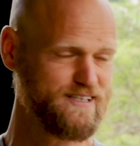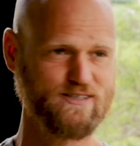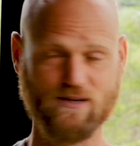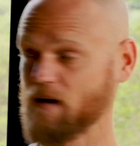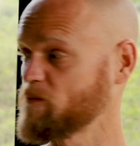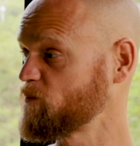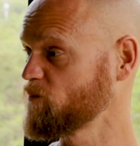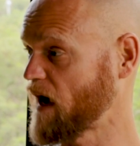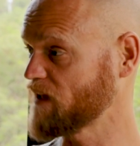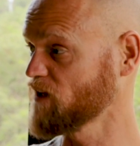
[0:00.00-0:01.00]
So
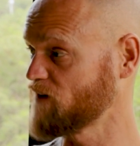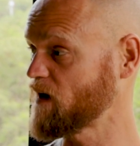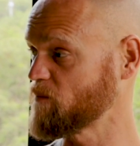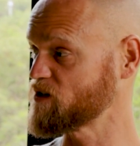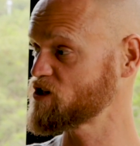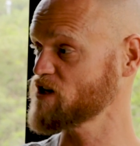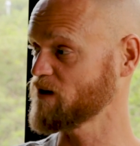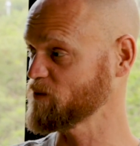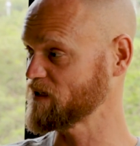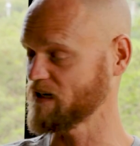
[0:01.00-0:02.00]
I love how much
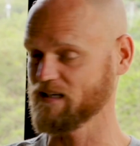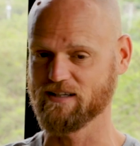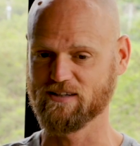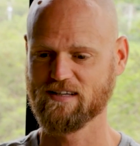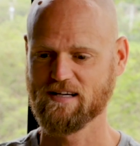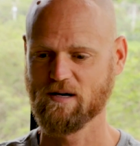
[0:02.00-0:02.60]
sun we get here.